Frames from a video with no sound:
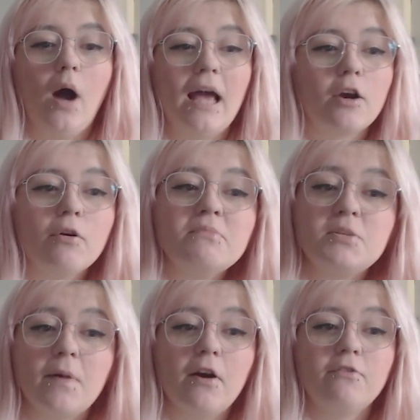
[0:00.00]
or
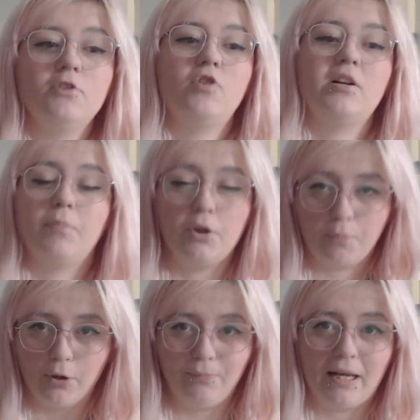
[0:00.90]
Hecarim's Spirit of the Dread
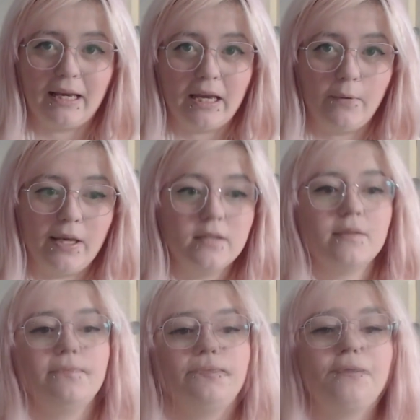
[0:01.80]
are both Point Blank
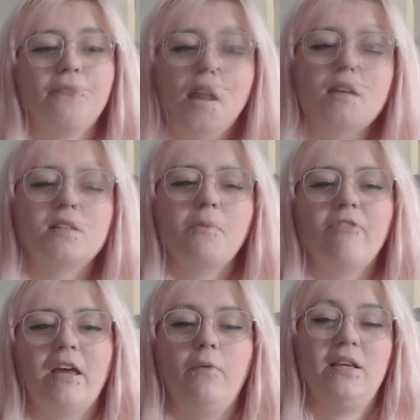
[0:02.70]
AoEs. And the
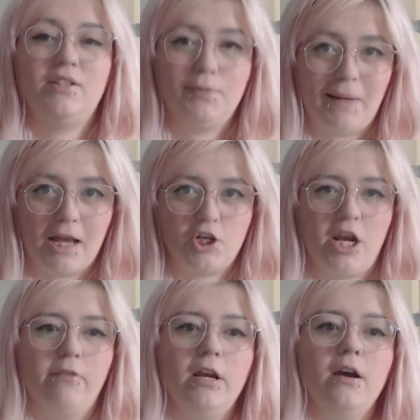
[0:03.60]
last type of AoE is
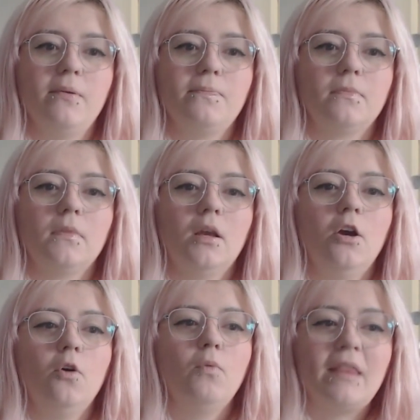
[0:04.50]
Splash Area,
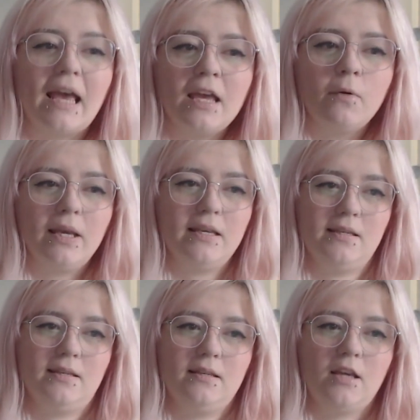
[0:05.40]
where the
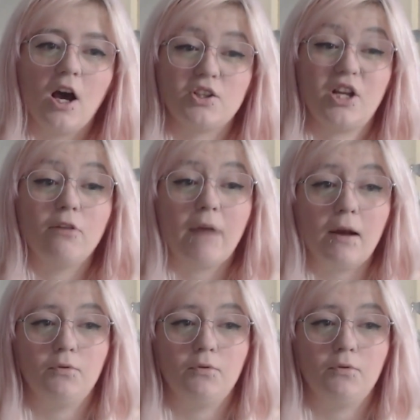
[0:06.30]
AoE is cast